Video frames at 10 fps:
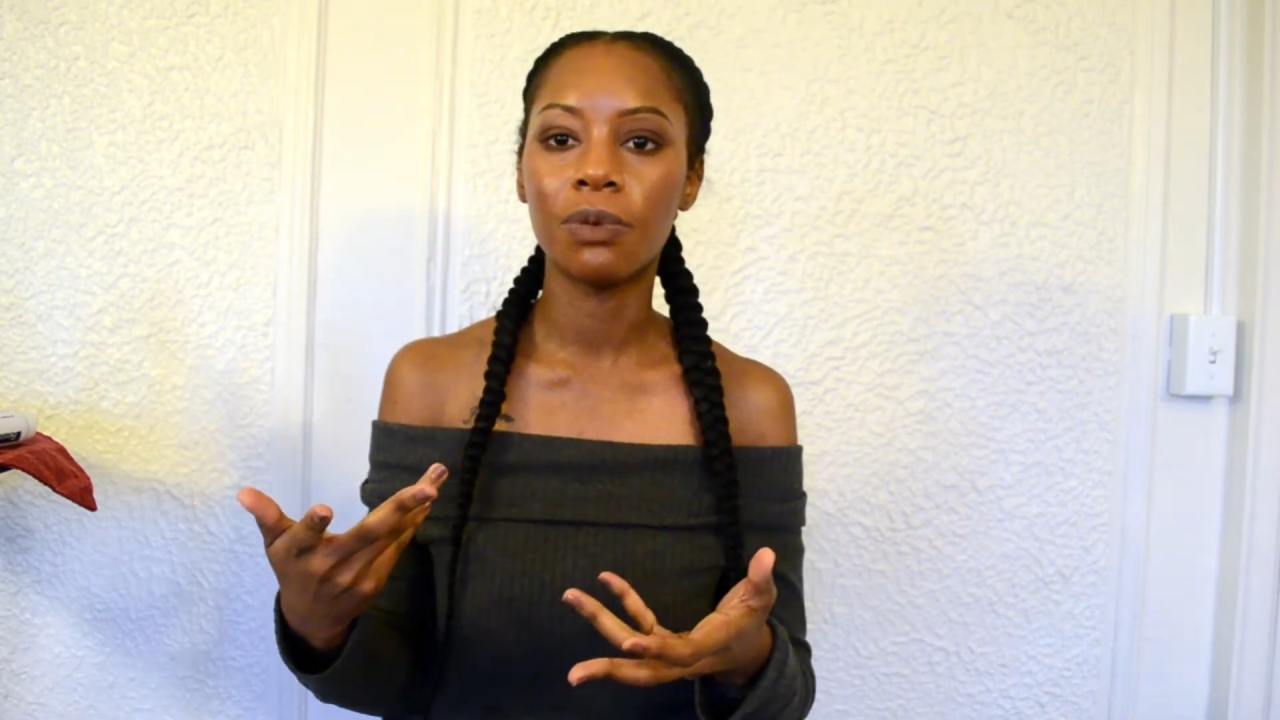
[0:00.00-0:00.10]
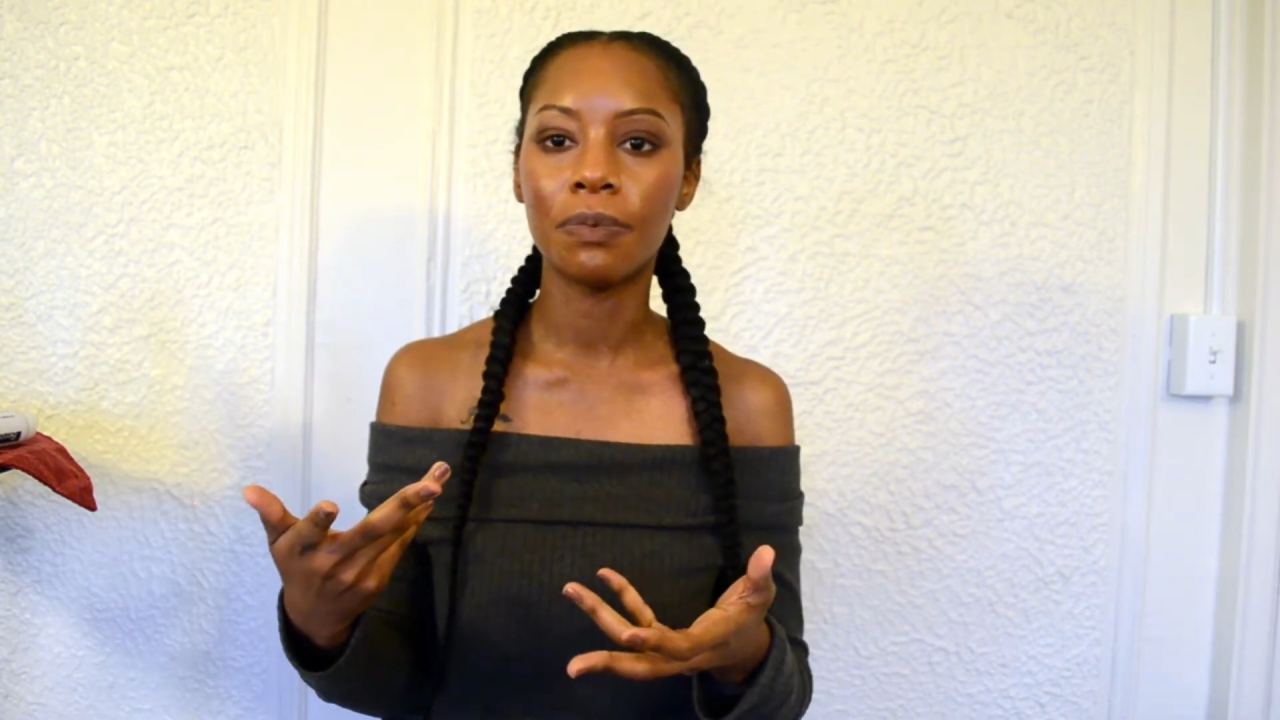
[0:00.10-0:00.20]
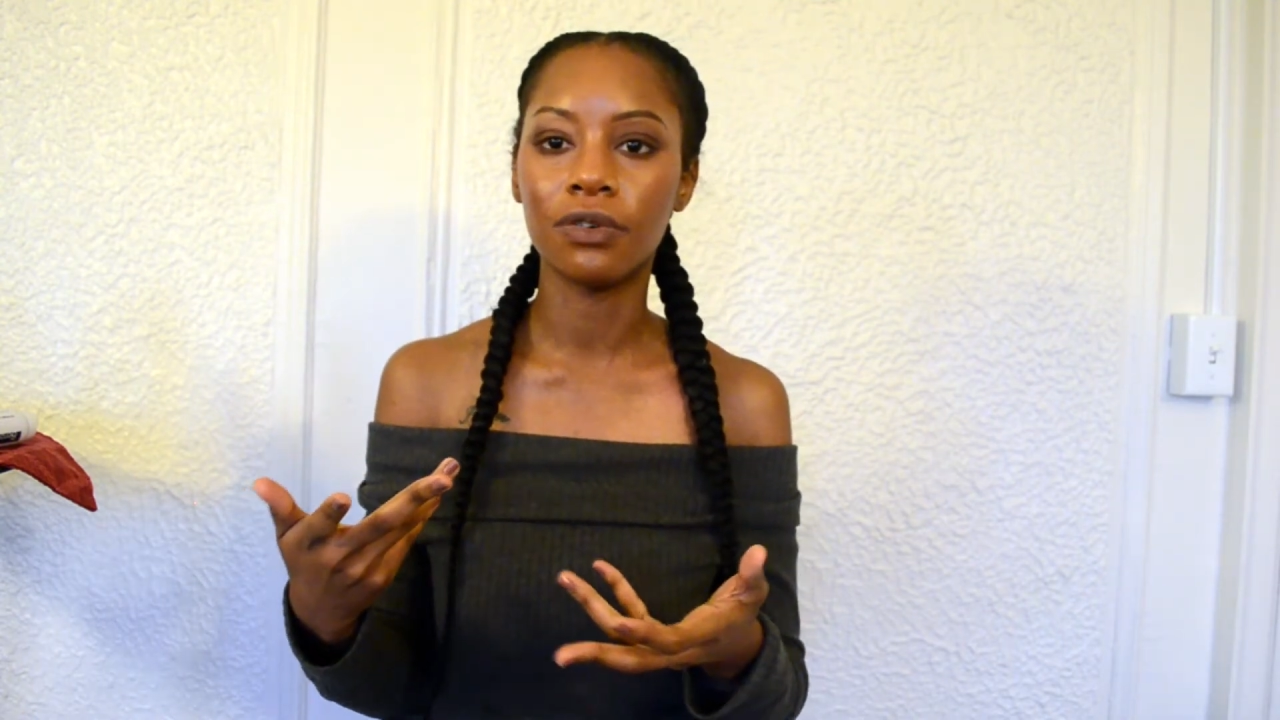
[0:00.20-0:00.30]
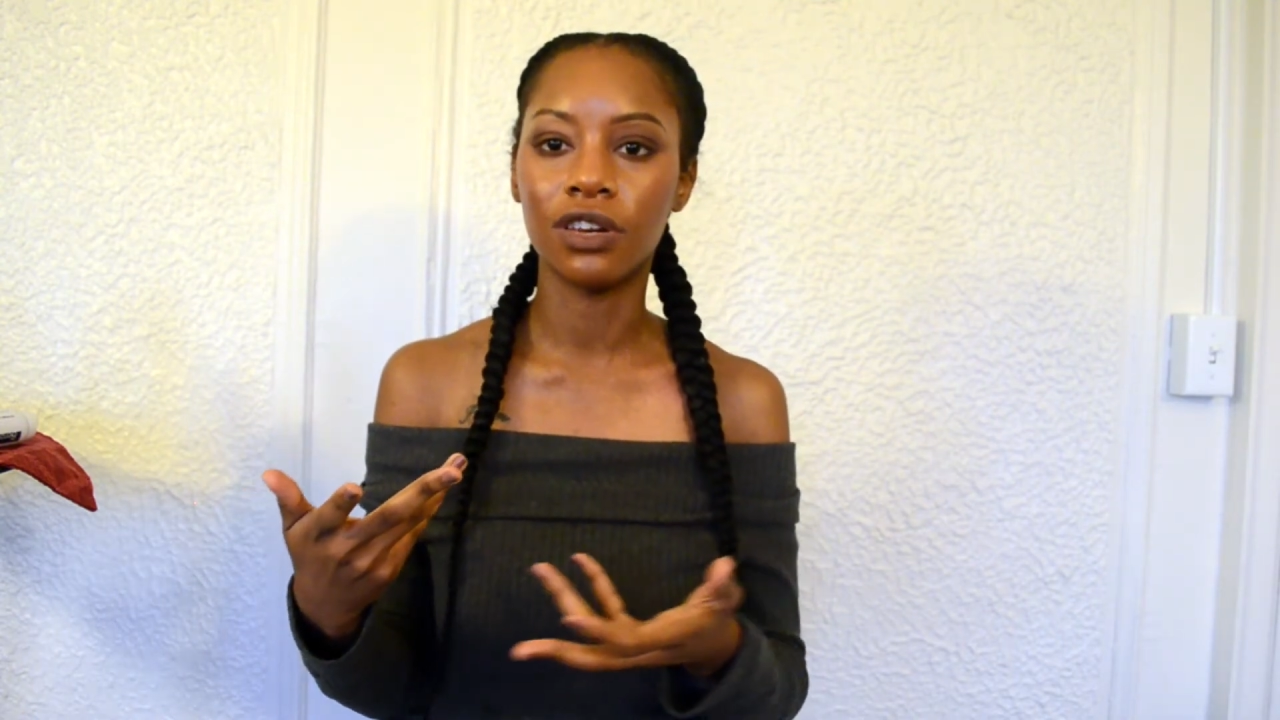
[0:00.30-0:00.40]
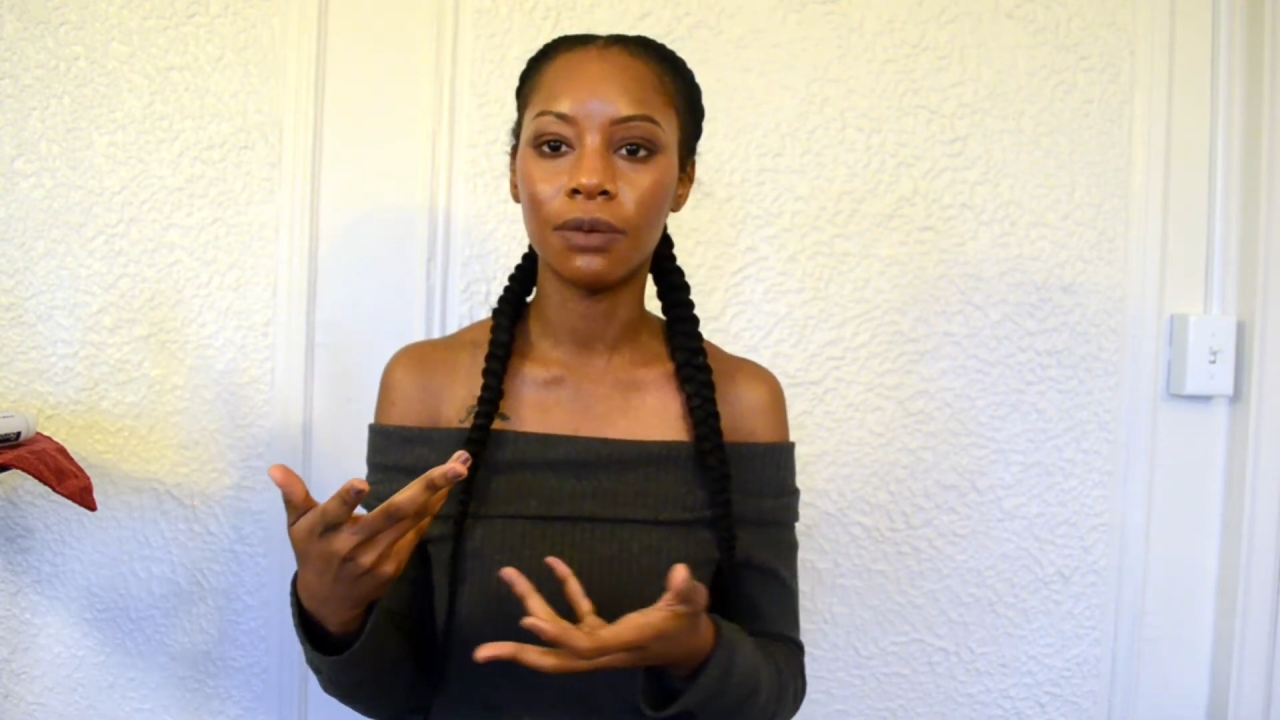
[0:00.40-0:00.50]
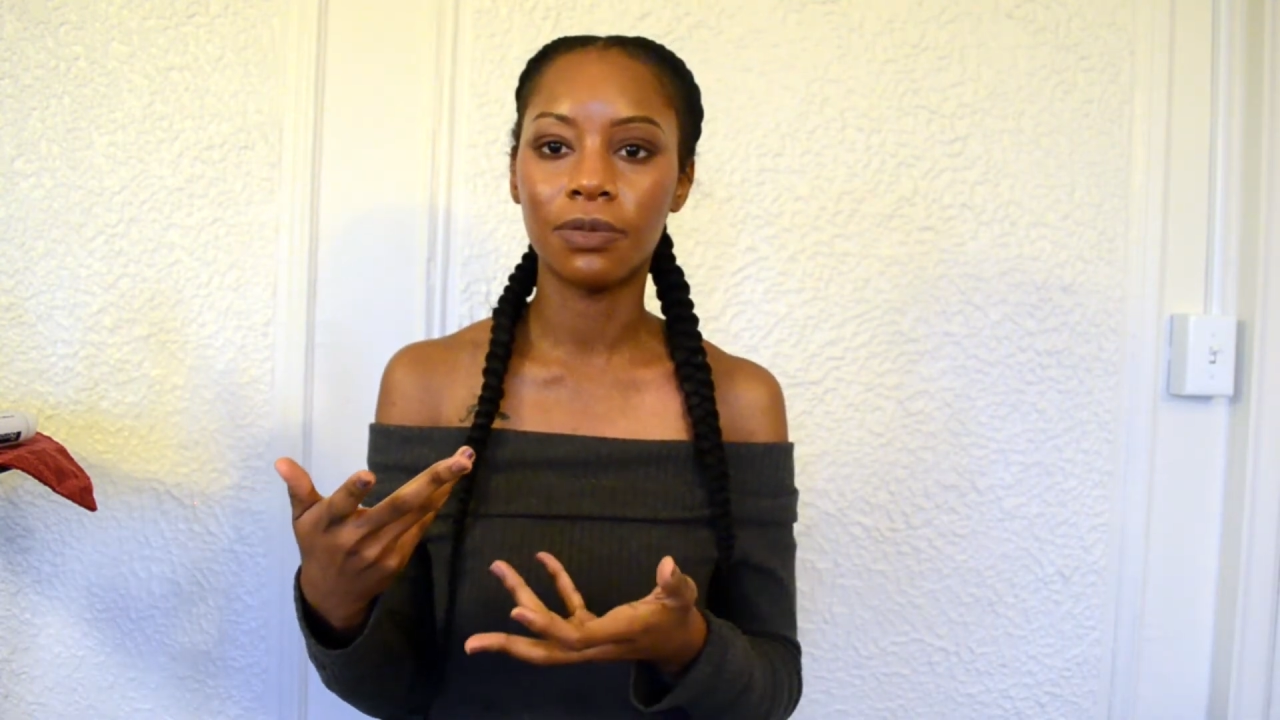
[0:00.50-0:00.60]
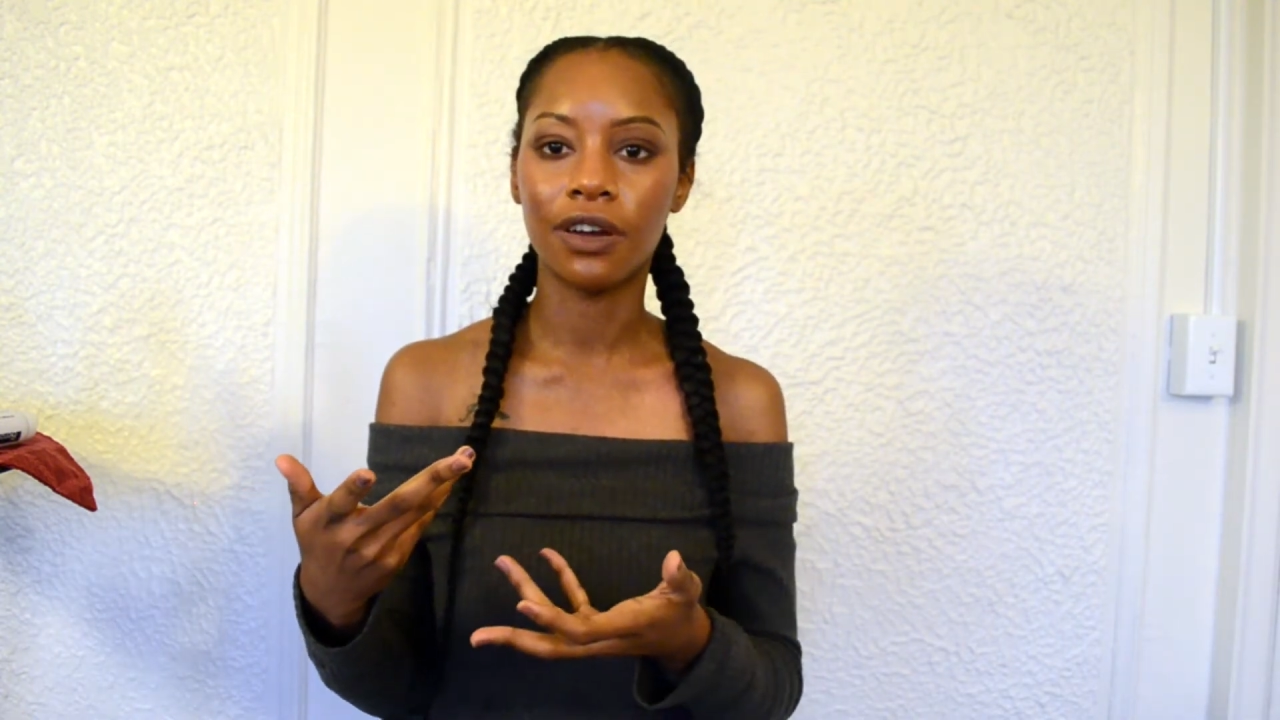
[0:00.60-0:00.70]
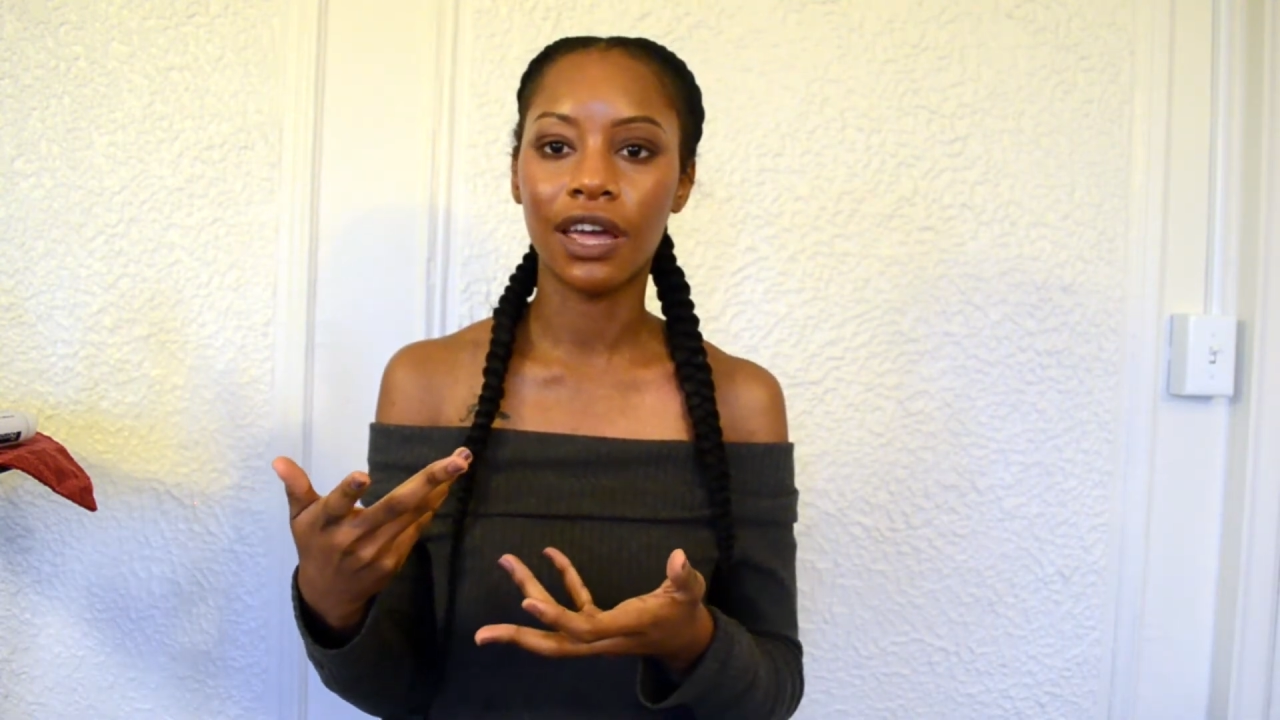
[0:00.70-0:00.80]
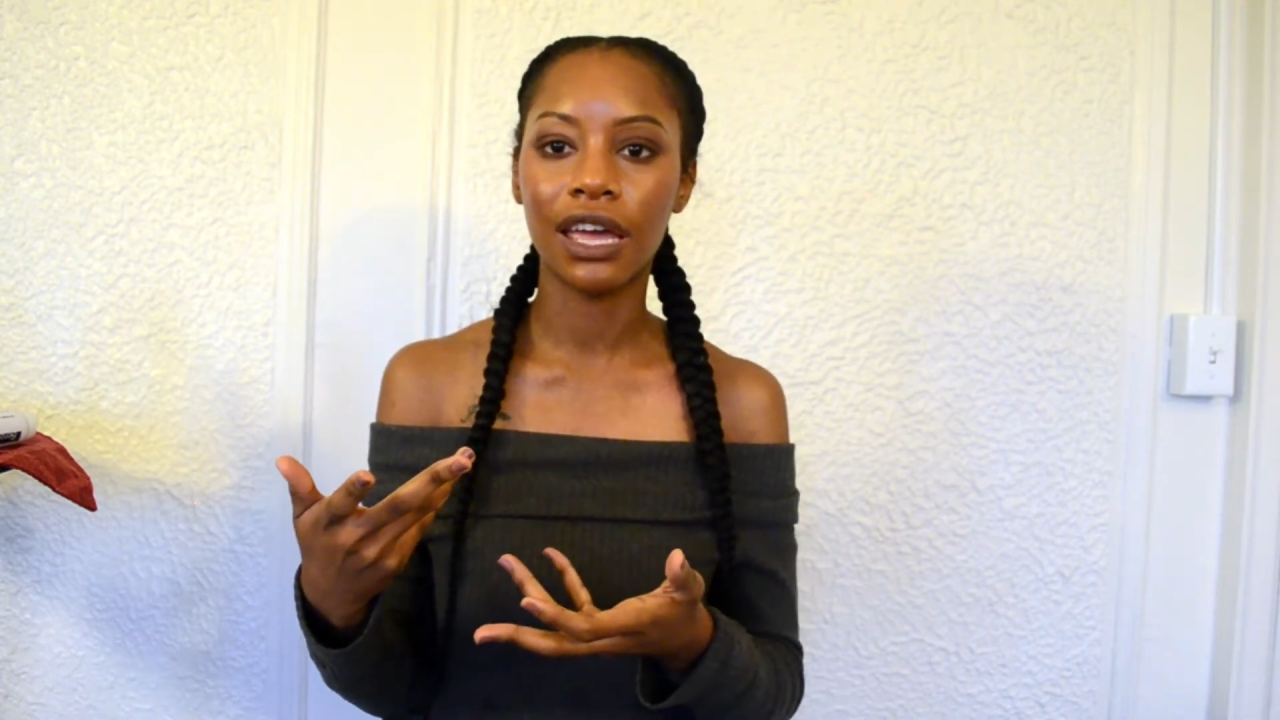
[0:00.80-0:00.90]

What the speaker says: people dip their